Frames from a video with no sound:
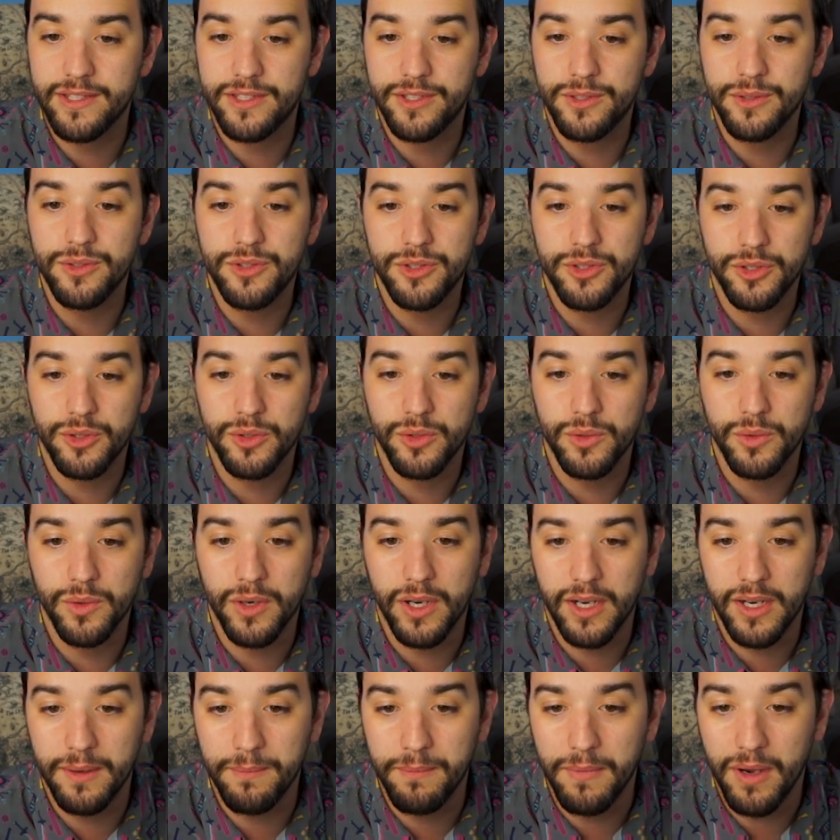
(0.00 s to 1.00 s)
do
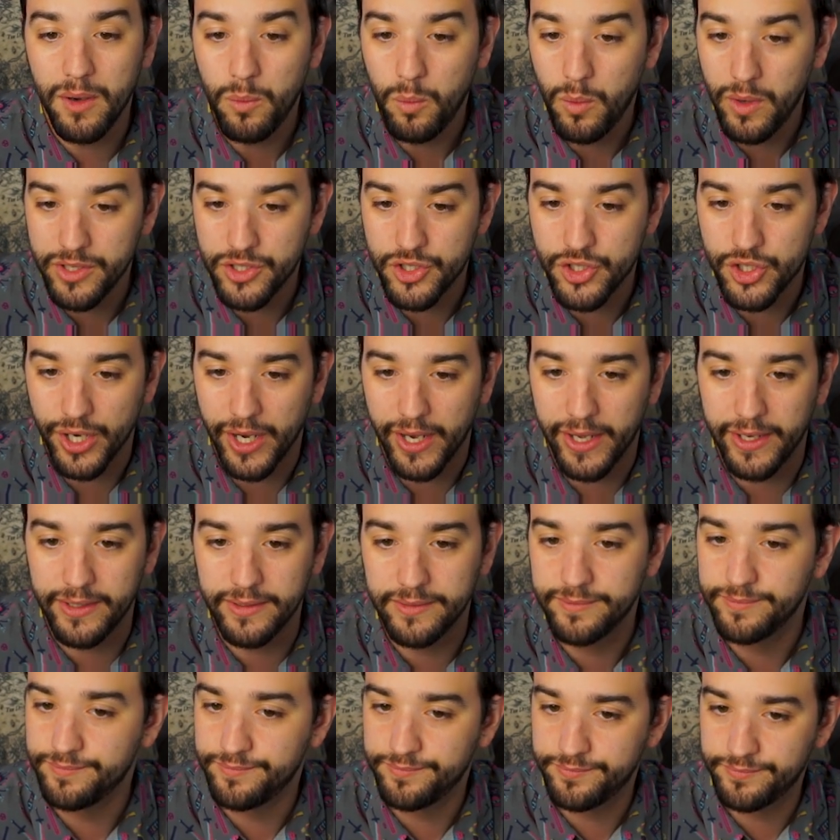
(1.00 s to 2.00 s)
a one-shot.
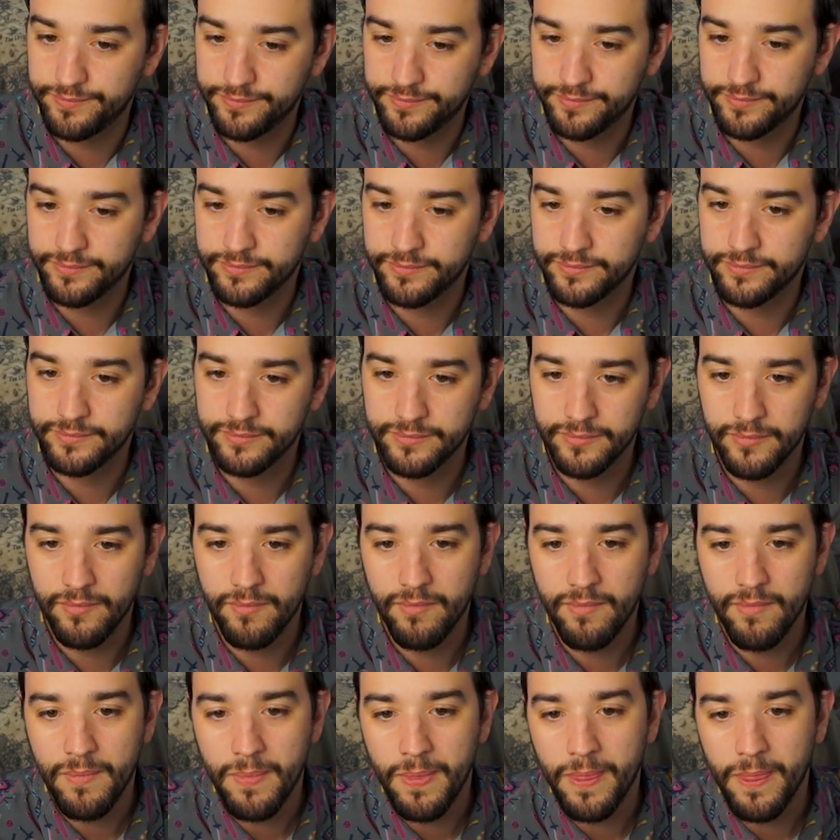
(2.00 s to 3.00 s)

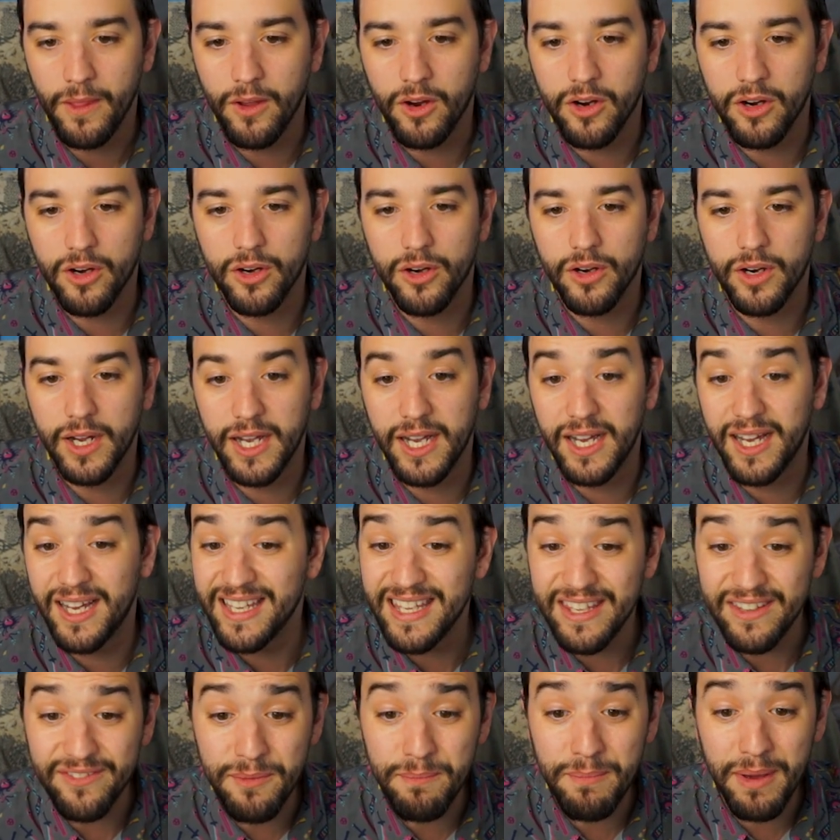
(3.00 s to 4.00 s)
Or
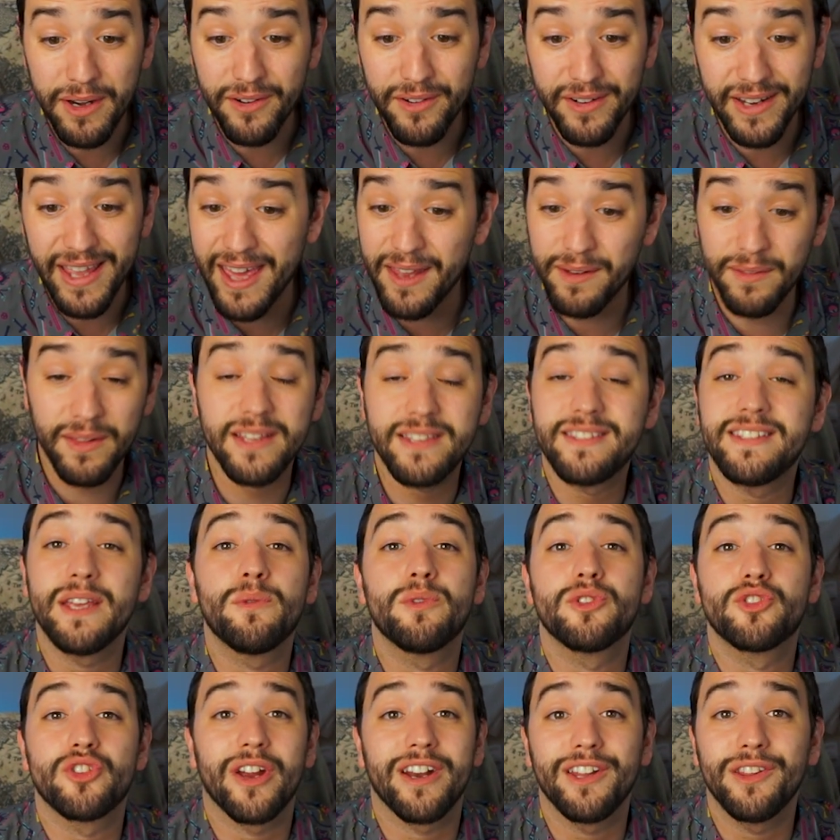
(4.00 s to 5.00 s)
even better yet, let's say
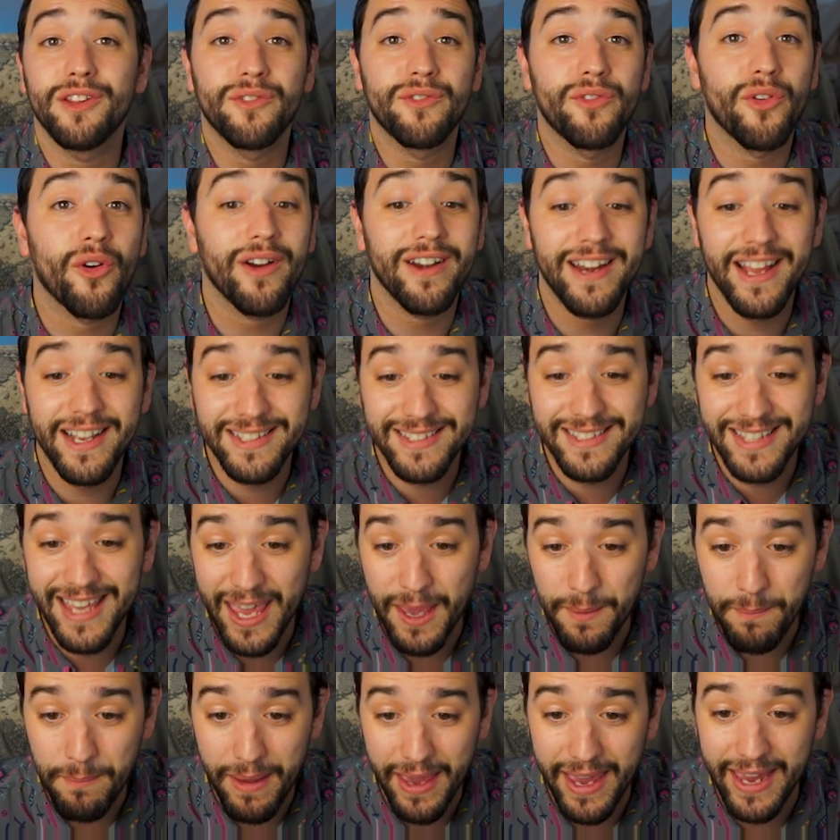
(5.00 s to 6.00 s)
we're trying to look for our next
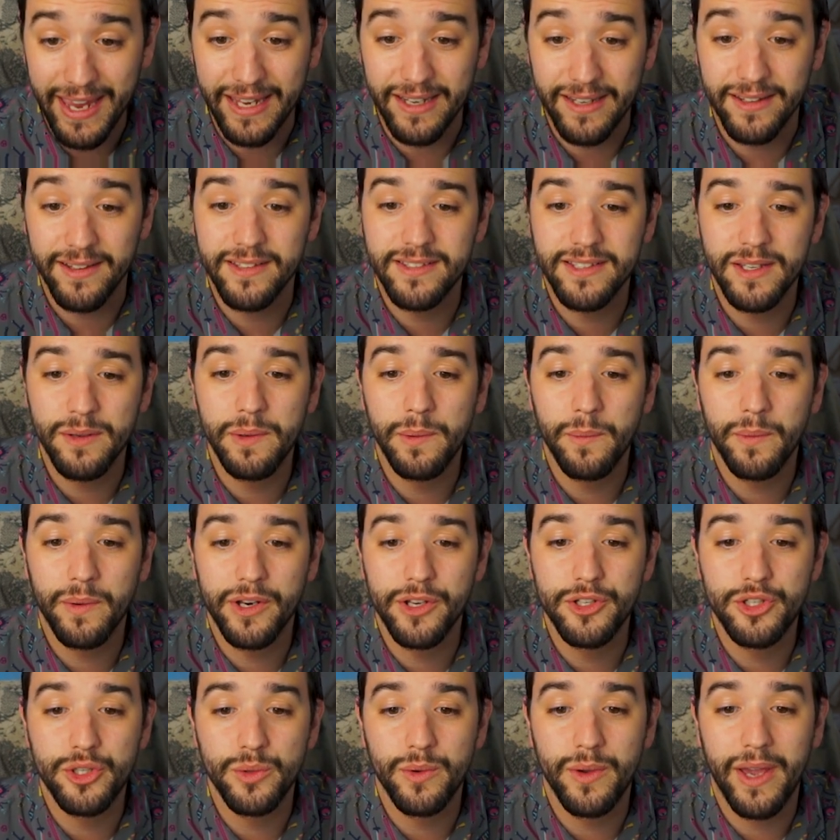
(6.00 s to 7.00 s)
campaign. Let's say we want
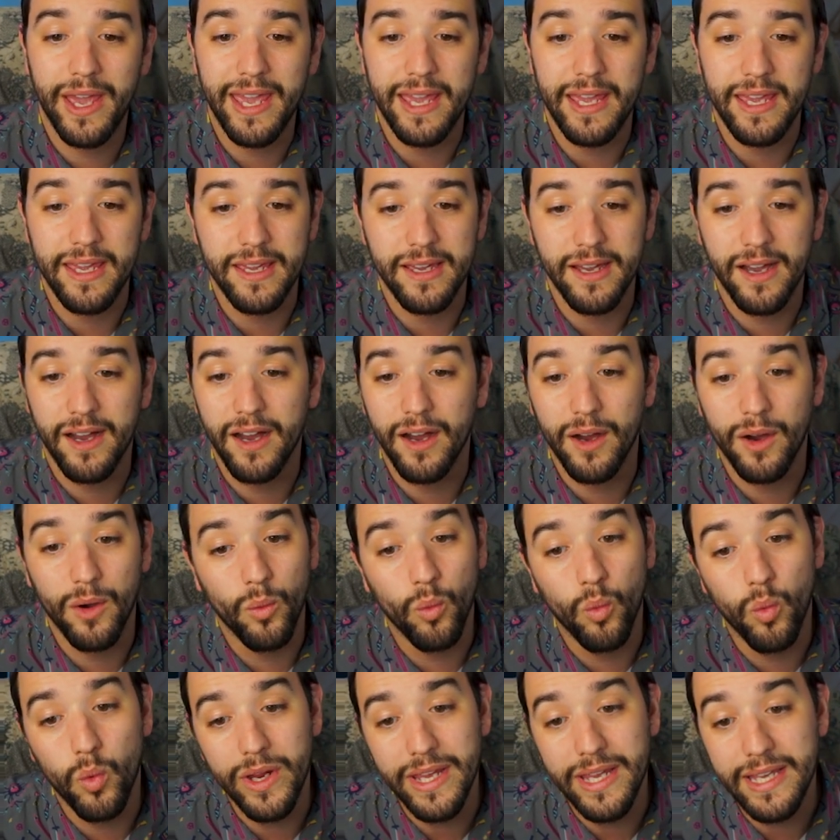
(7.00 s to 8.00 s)
to do a
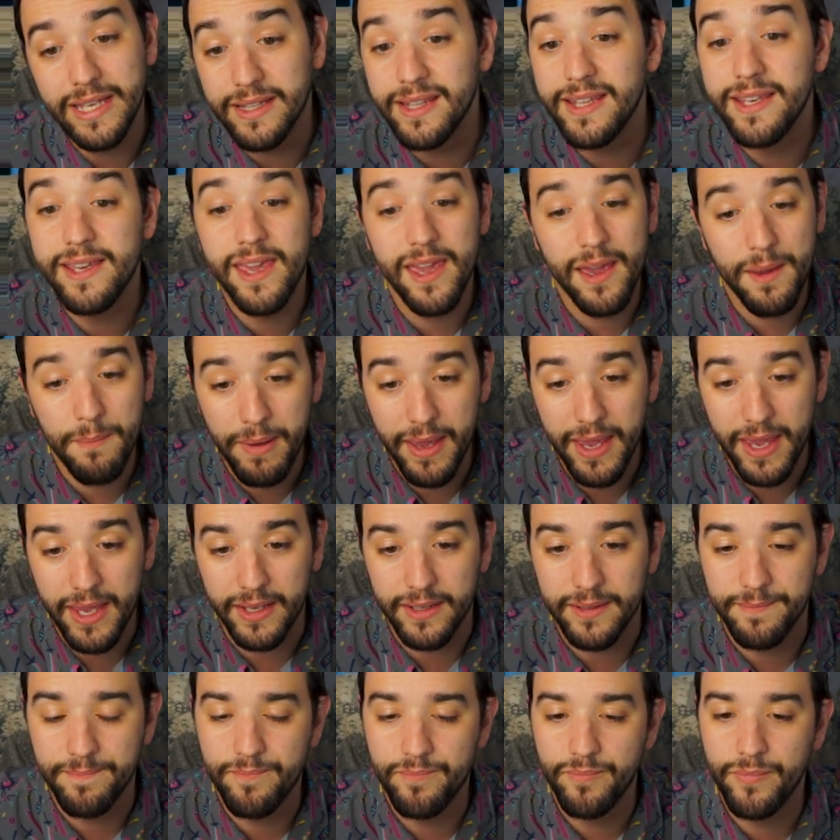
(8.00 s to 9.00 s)
weekly
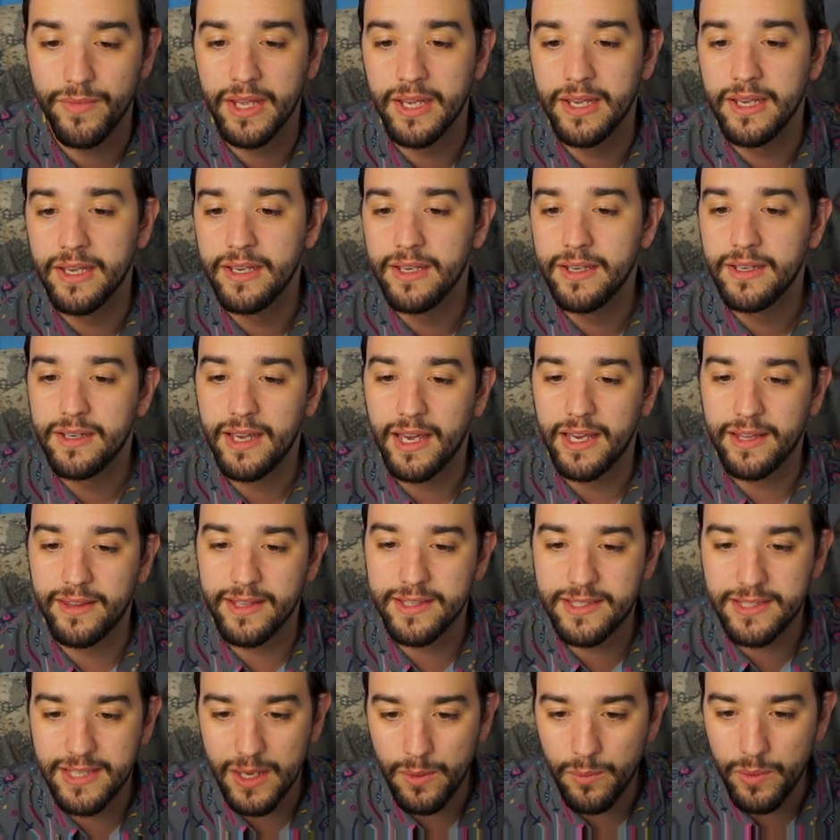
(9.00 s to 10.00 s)
campaign. And
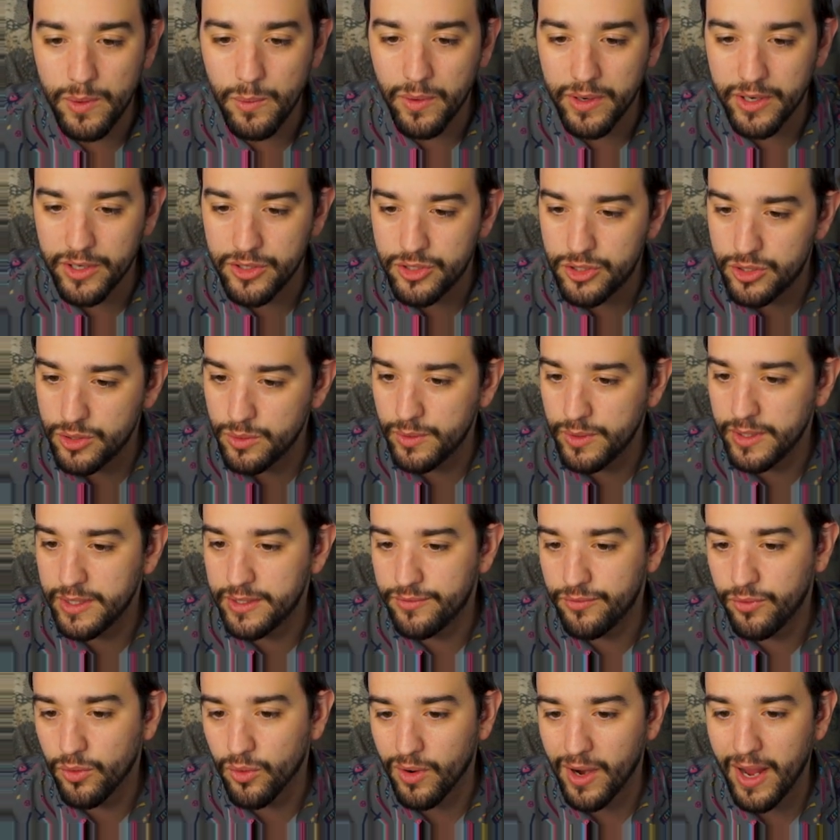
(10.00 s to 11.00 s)
let's say we want to do it
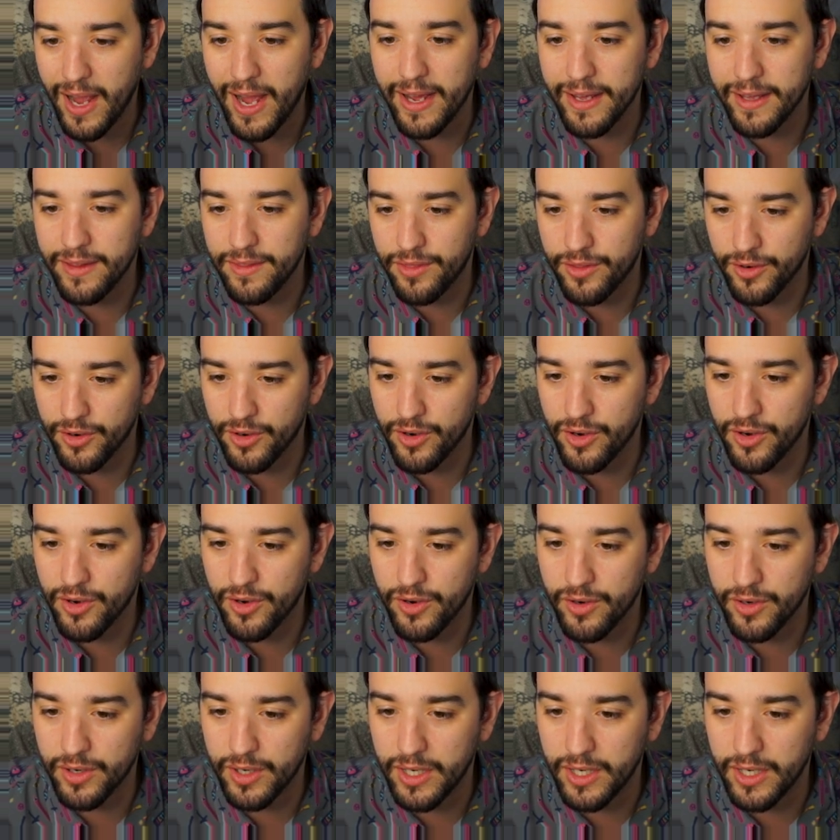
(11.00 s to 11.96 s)
for either